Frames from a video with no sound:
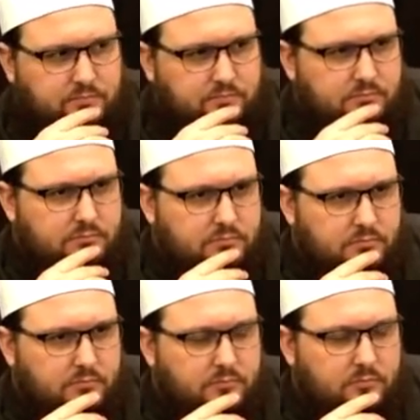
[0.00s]

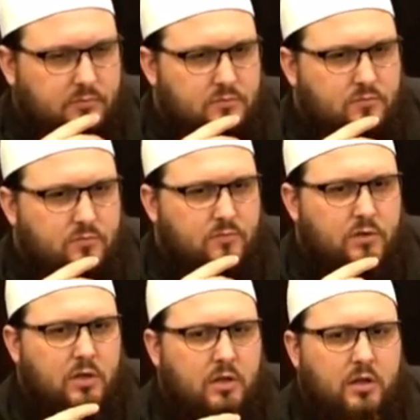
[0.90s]

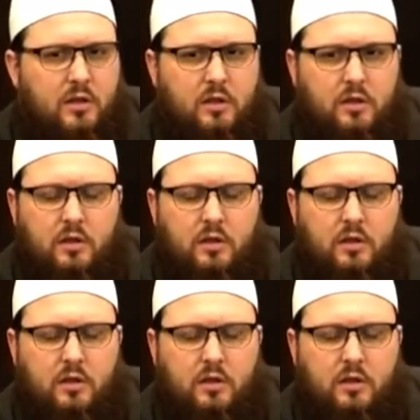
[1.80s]
[no speech]